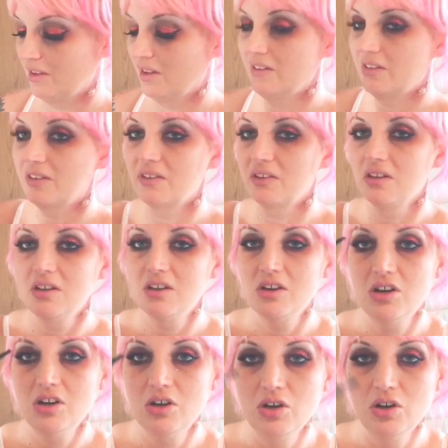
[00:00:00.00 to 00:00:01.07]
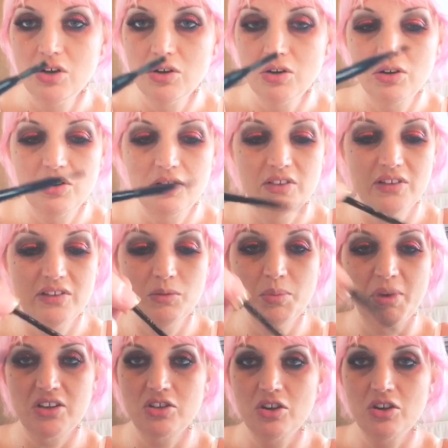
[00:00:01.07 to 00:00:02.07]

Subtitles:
This is by